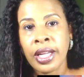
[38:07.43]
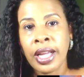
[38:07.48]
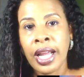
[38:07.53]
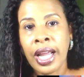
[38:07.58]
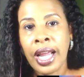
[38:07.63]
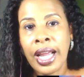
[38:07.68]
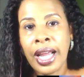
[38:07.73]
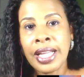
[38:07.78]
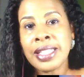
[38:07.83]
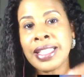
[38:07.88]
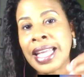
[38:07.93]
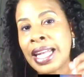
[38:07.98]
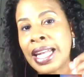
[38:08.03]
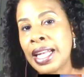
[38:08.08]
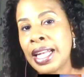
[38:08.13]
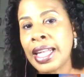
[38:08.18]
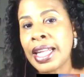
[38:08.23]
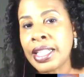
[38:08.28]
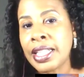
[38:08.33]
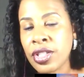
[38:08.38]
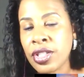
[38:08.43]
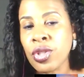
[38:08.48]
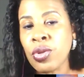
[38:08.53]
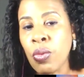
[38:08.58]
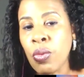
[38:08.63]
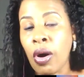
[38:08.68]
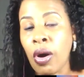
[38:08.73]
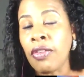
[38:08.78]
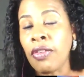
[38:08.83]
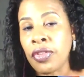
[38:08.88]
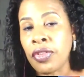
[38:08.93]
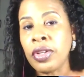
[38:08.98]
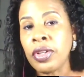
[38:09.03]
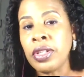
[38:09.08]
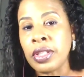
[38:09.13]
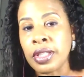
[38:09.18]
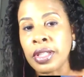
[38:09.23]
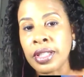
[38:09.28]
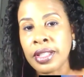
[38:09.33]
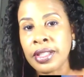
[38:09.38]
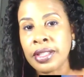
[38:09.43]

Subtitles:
is that it lets you off the hook.